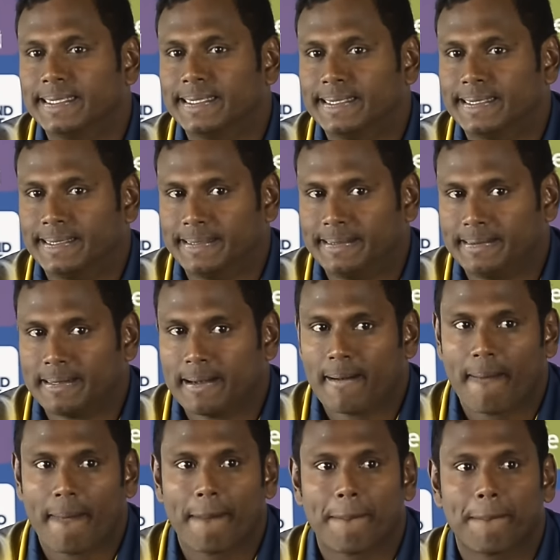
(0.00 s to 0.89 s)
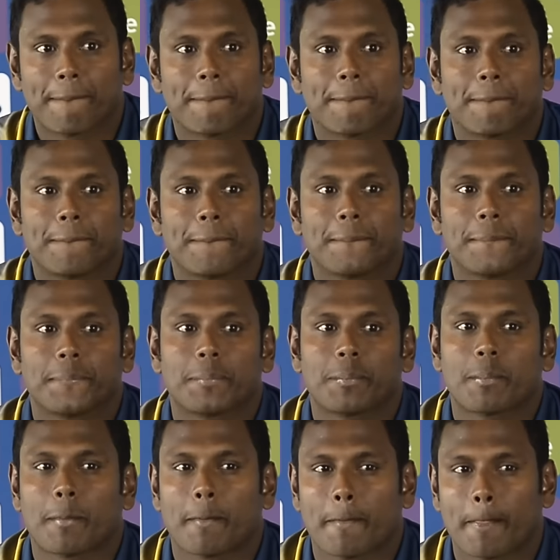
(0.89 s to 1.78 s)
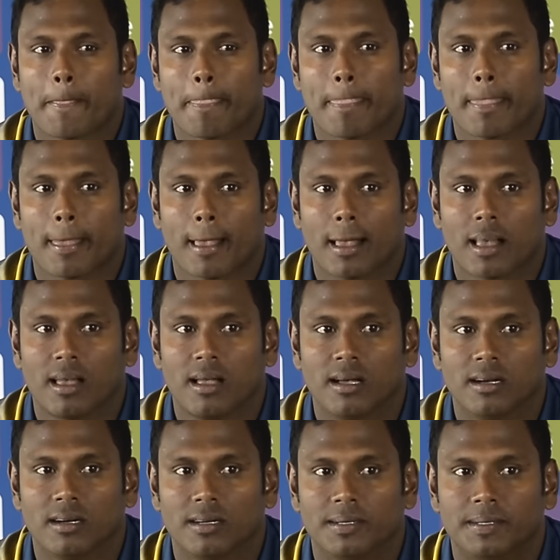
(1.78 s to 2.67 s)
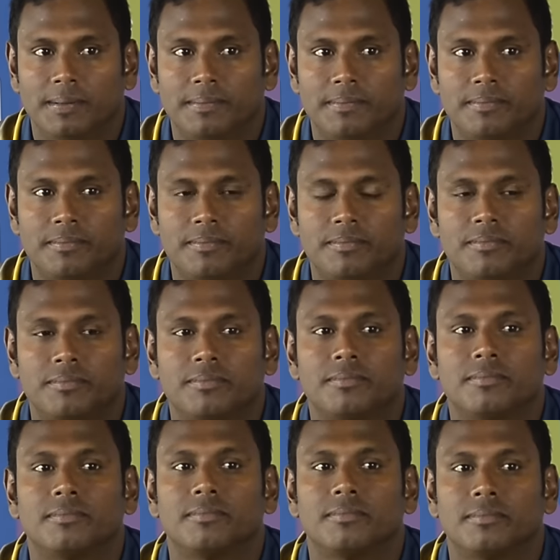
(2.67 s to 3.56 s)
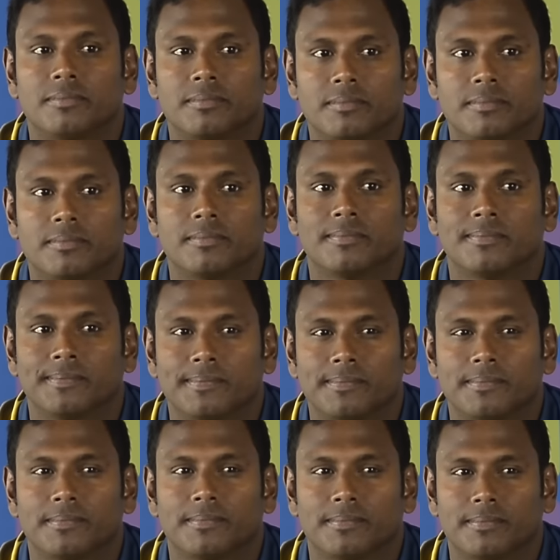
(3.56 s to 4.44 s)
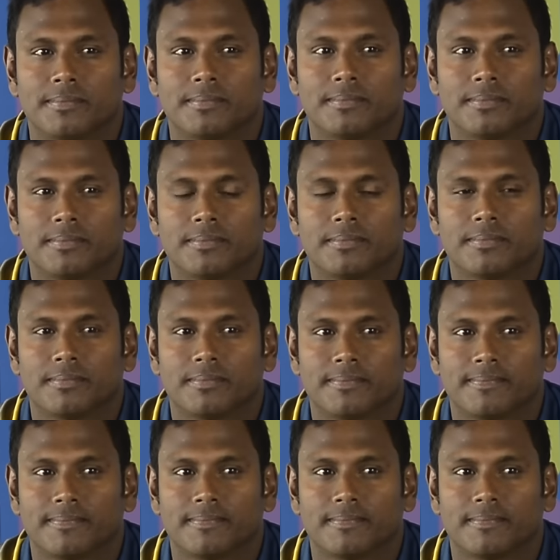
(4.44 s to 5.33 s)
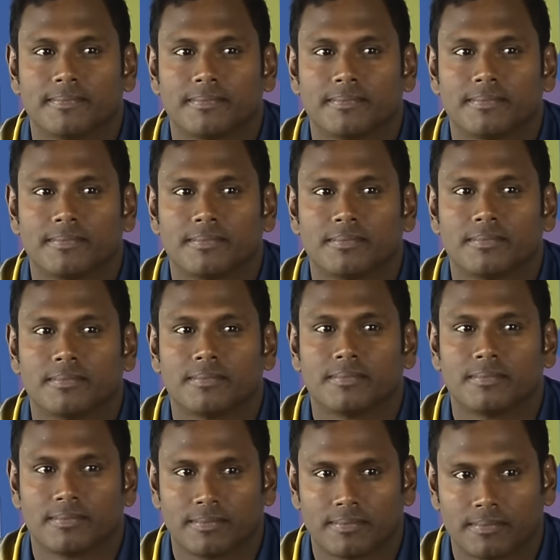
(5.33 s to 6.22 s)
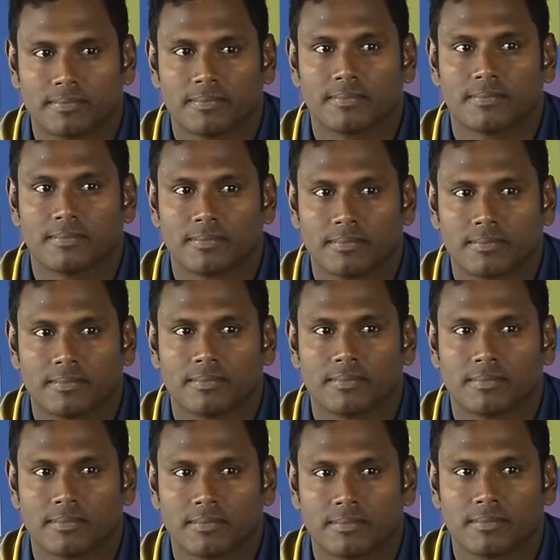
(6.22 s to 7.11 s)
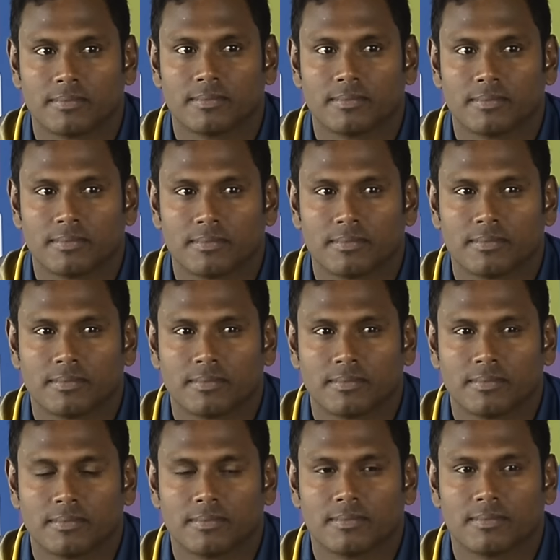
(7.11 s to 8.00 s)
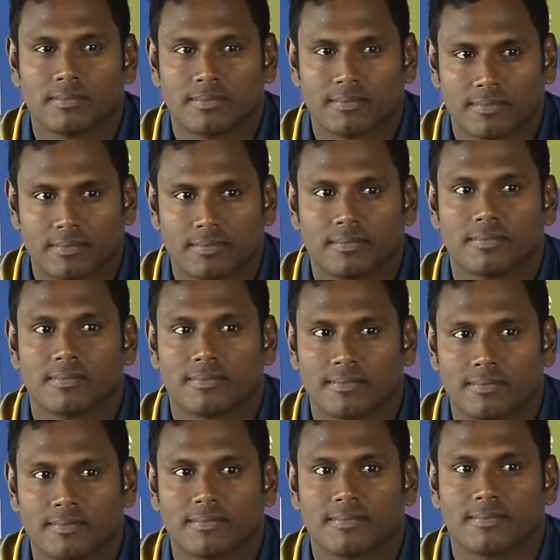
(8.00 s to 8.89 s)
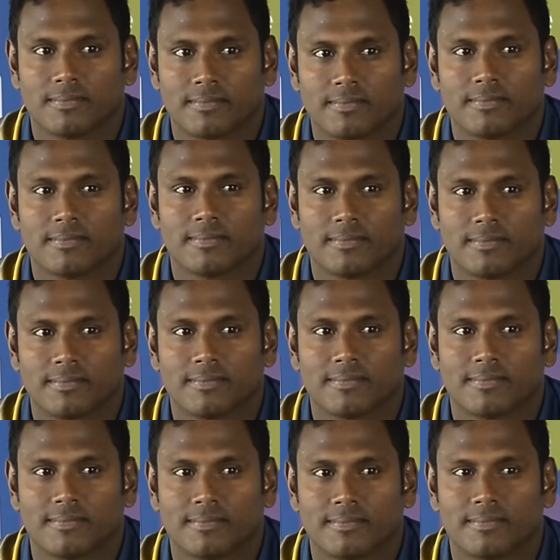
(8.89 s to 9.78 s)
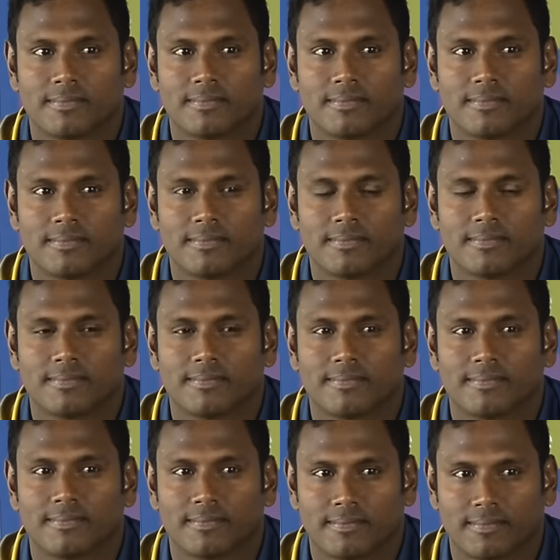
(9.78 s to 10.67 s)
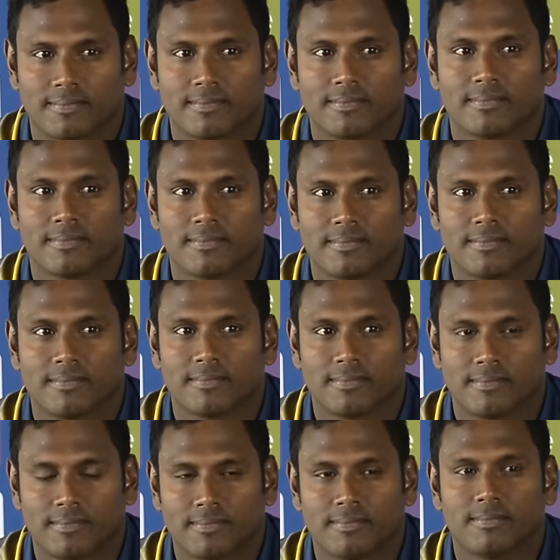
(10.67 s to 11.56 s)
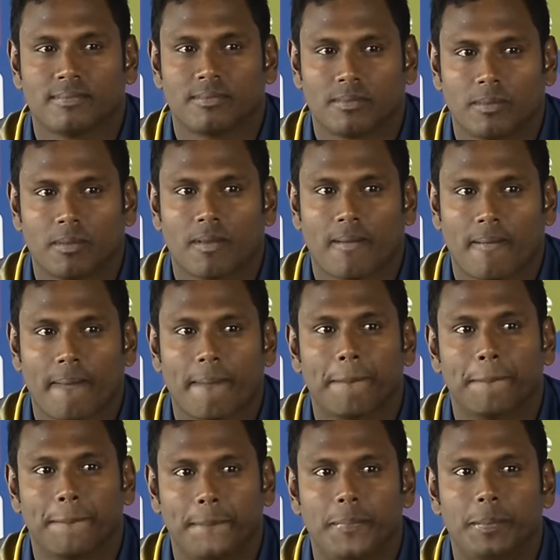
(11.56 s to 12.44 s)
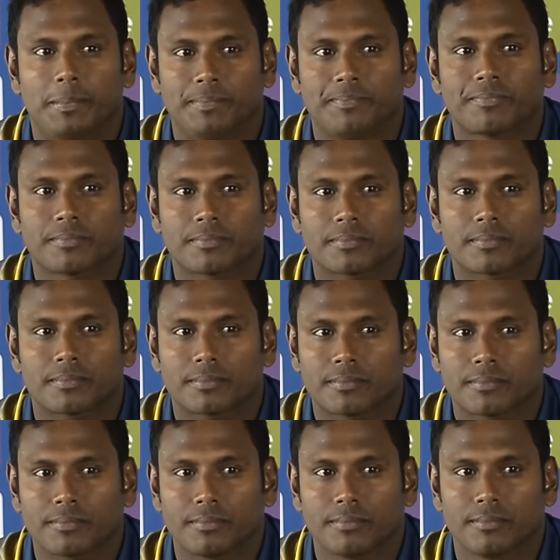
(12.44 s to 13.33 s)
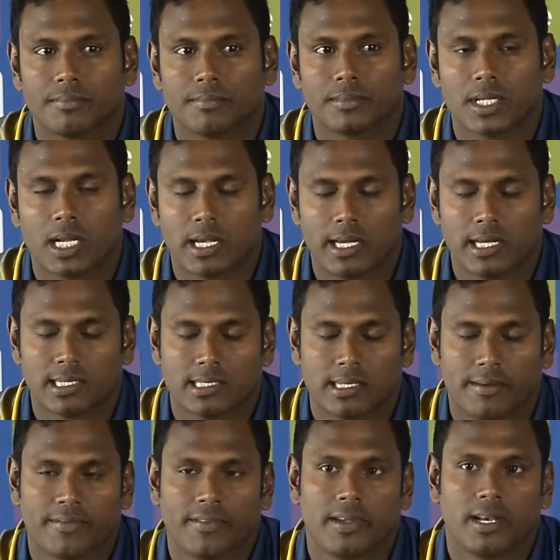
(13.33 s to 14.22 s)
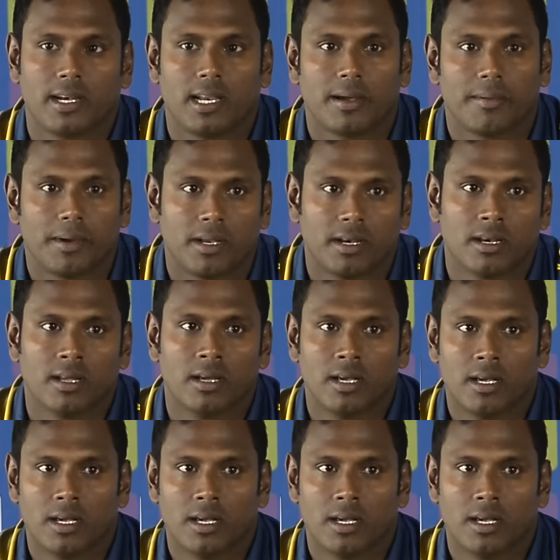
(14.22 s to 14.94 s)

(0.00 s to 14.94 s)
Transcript: You've got, um, Champions Trophy here next year, and then the World Cup in three years' time. Is this? You feel quite lucky that you've got this opportunity to really get some play blooded and these kind of conditions in, one cricket? Yes, definitely. I mean,